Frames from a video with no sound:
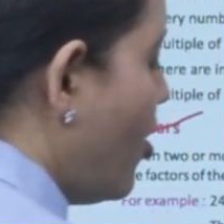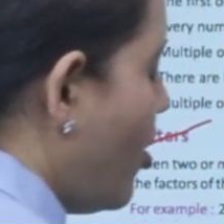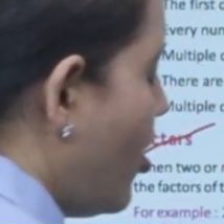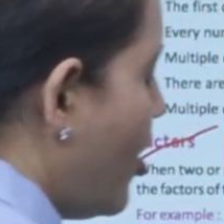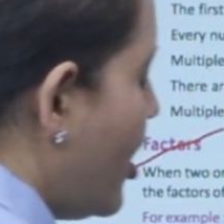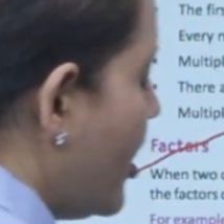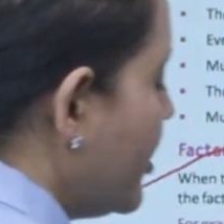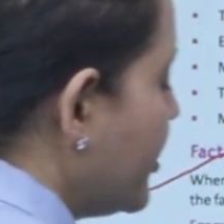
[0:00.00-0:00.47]

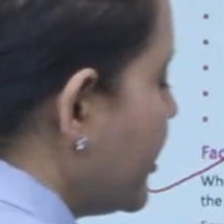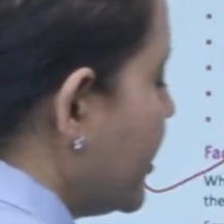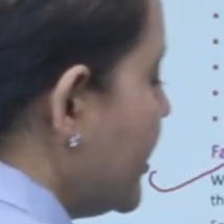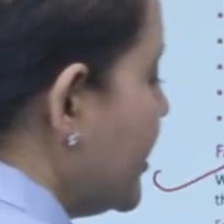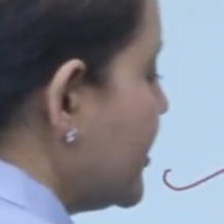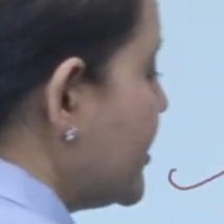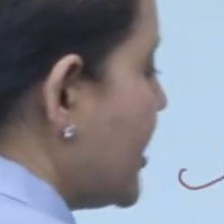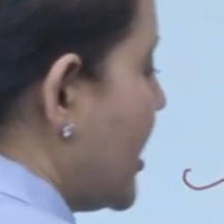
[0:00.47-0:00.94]
All
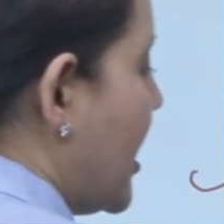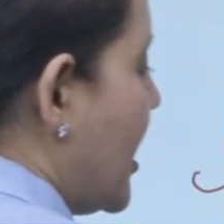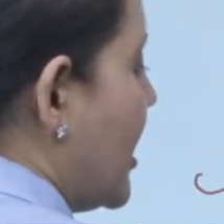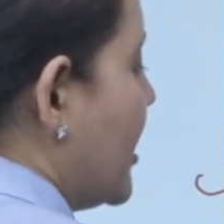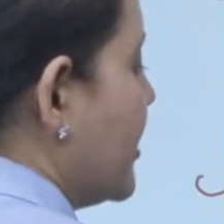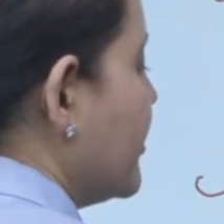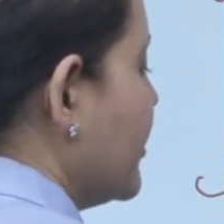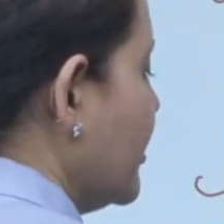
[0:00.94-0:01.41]
these
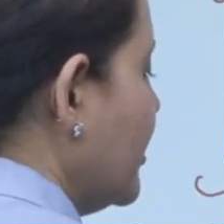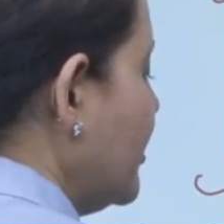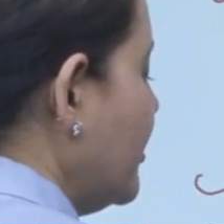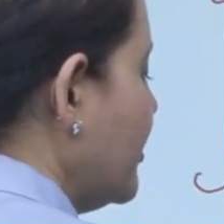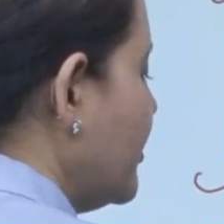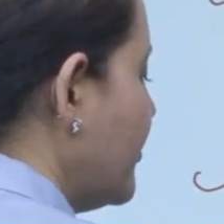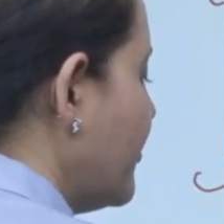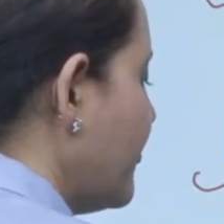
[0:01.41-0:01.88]
are the
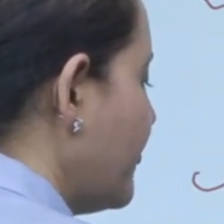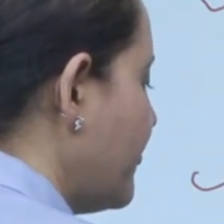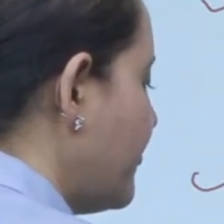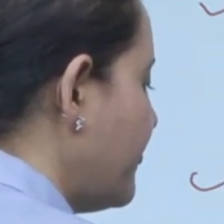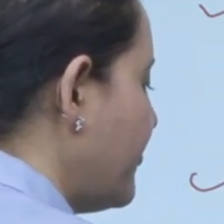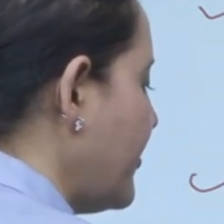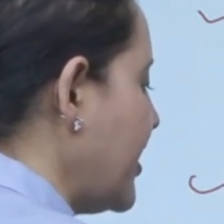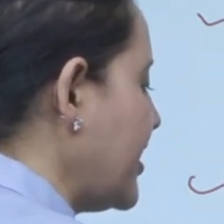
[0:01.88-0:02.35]

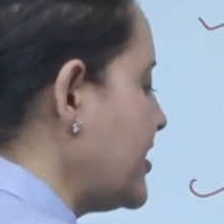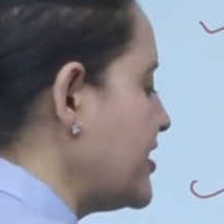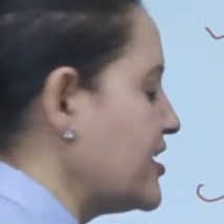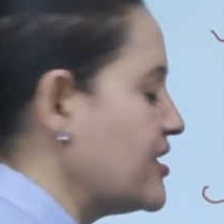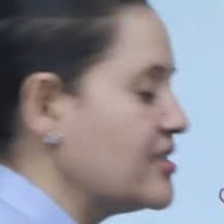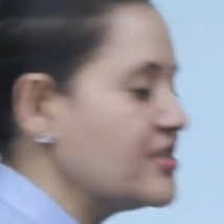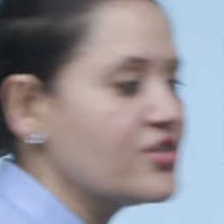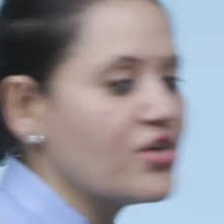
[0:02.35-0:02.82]

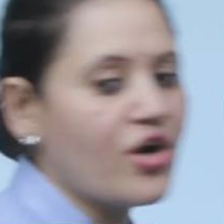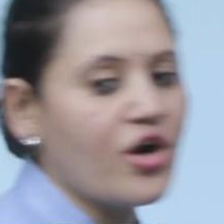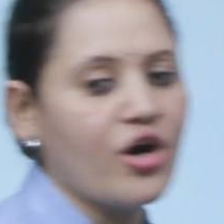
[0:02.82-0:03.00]
factors